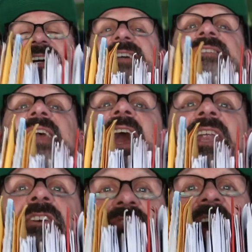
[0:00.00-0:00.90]
is the
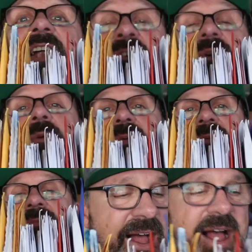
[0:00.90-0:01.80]
end of that group.
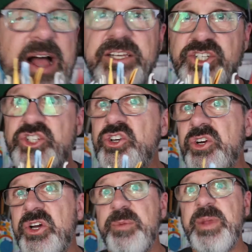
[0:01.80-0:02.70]
I
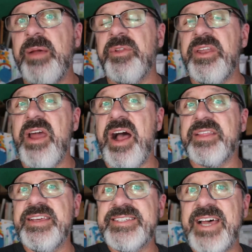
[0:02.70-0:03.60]
should be able to
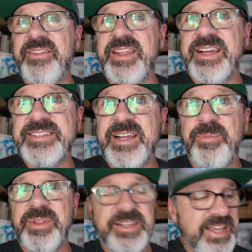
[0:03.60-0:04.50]
knock this out in the next
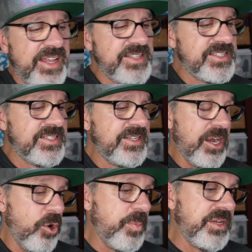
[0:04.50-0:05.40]
couple of days.
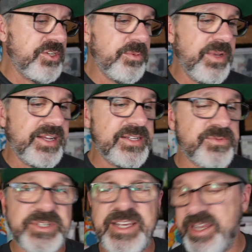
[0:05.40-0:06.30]
I hope I do,
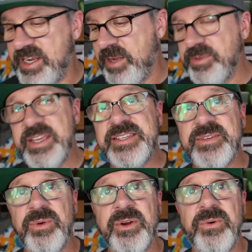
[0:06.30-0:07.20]
because we're taking a couple of
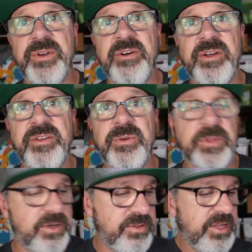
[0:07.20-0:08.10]
days and we're going to do a
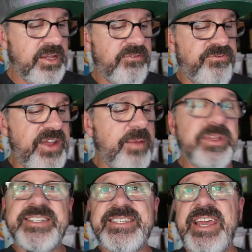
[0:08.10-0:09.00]
little
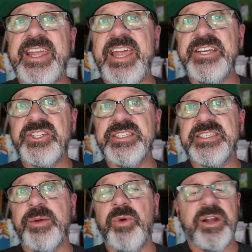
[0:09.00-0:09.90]
family staycation
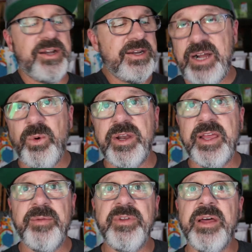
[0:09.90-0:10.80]
somewhere. I wanna
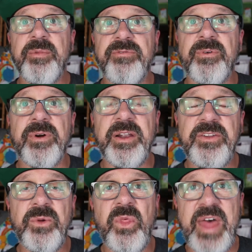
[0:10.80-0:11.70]
get them done before I
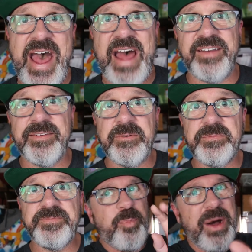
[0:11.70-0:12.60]
do that.
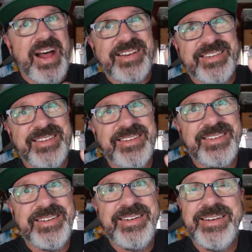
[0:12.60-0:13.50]
But
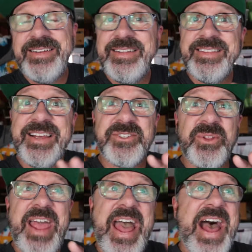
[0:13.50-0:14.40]
that's
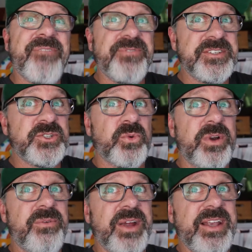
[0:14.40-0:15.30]
only half the
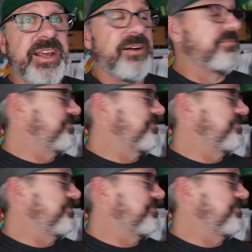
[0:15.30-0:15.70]
story right now.